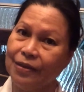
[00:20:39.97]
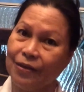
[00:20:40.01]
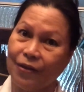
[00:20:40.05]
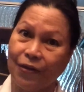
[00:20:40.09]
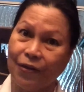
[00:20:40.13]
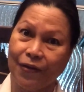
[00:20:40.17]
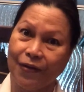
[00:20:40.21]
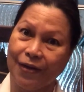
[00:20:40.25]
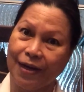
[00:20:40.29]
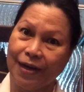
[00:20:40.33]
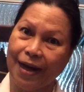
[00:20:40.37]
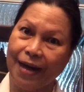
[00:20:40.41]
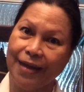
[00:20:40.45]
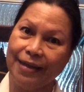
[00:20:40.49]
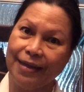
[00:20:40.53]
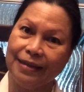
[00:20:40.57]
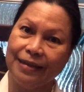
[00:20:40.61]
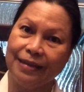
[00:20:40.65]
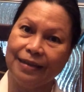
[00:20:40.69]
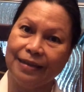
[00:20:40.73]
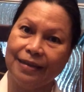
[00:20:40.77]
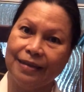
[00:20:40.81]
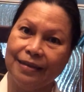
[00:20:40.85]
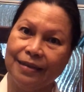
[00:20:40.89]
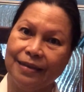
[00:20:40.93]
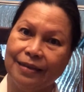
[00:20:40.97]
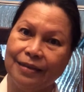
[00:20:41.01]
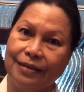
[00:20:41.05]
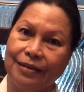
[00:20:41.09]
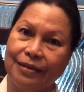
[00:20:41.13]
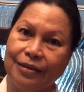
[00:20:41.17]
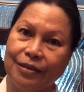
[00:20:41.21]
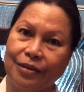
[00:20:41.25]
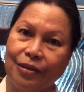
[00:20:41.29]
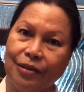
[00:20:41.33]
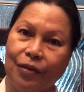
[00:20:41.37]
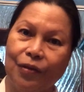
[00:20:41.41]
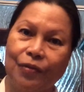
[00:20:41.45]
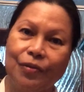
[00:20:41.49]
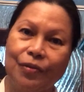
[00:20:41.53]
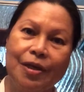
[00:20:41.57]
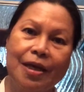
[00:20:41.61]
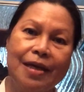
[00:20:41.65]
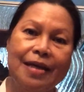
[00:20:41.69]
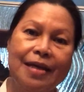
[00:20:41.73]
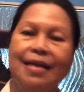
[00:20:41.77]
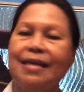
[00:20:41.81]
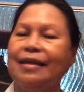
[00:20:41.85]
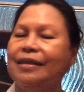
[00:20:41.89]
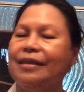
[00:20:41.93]
All right? So,
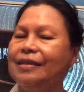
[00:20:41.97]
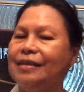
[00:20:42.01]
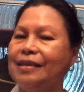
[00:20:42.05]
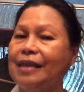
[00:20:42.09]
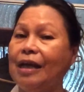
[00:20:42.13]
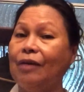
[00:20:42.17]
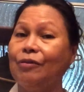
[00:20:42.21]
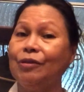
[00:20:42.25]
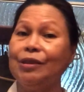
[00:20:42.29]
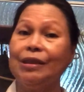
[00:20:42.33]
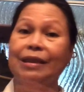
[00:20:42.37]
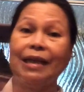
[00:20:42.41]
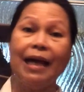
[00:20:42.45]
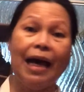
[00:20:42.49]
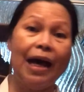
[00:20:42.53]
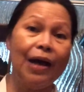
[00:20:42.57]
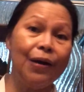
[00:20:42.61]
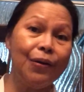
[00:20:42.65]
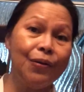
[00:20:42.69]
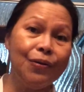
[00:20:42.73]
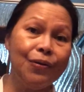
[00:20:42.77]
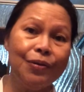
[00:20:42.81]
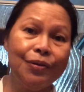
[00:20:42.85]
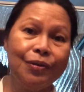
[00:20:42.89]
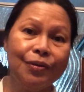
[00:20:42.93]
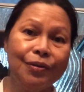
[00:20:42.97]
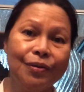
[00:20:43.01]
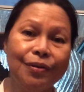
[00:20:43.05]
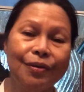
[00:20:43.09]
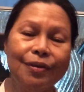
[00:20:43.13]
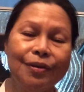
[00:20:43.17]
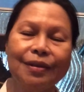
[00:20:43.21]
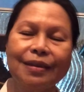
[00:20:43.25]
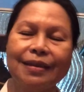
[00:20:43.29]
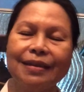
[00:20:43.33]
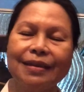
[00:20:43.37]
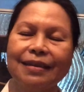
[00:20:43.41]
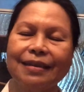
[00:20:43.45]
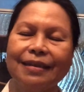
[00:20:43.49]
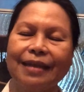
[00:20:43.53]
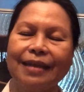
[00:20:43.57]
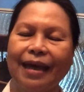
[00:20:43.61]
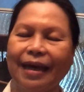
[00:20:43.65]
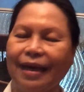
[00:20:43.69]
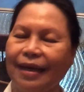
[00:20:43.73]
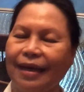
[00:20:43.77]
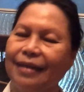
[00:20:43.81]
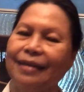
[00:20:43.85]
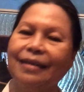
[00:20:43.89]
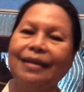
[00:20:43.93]
ciao ciao
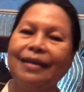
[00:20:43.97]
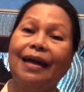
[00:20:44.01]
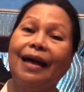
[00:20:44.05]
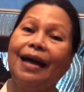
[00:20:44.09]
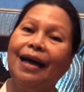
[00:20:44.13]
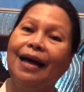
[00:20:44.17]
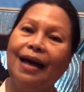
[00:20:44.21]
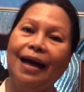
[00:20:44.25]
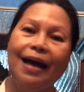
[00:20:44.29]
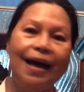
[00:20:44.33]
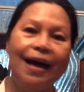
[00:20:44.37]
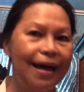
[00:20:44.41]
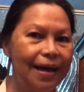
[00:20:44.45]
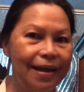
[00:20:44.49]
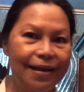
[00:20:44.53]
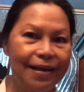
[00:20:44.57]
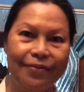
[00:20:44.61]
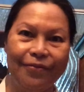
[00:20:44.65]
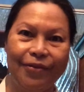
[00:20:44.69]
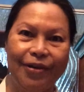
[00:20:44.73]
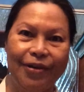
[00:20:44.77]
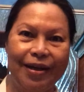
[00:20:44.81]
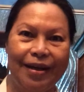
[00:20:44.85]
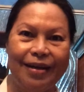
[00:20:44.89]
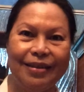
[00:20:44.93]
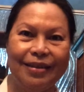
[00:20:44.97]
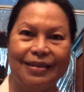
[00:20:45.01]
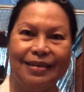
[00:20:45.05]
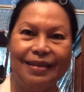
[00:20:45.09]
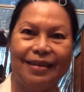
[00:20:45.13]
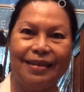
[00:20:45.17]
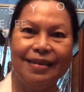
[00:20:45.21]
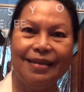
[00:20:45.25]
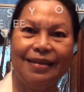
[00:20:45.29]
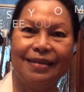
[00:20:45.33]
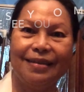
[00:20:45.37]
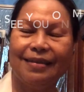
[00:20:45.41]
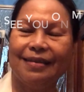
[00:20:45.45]
and arrivederci.